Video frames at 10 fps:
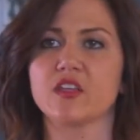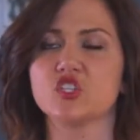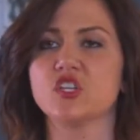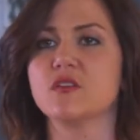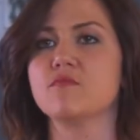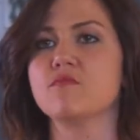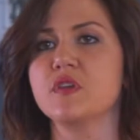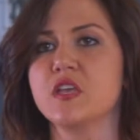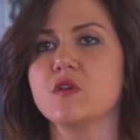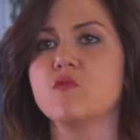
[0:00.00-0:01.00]
that she can
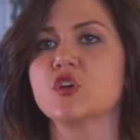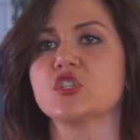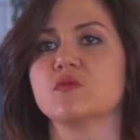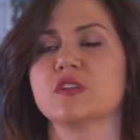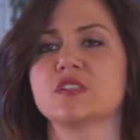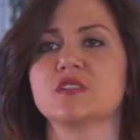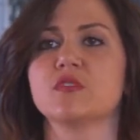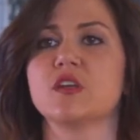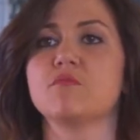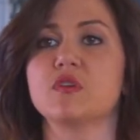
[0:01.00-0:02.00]
be what she wants to
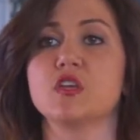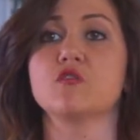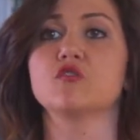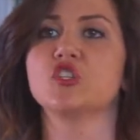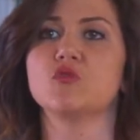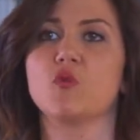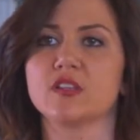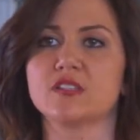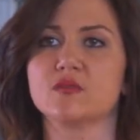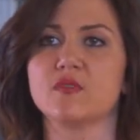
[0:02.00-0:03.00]
be and be who she
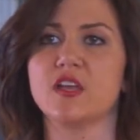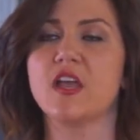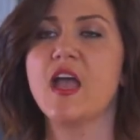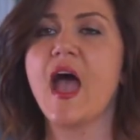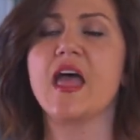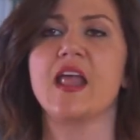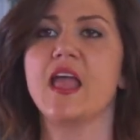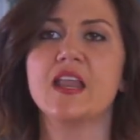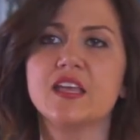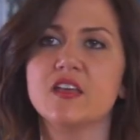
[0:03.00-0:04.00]
wants to be at
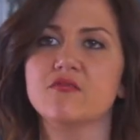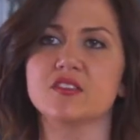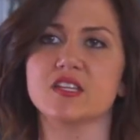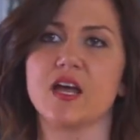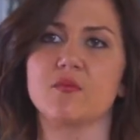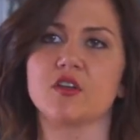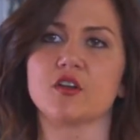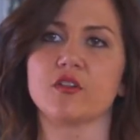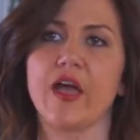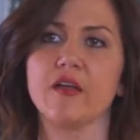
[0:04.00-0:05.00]
any given time in
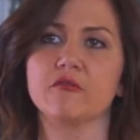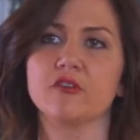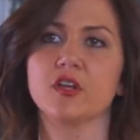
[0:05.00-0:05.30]
her life.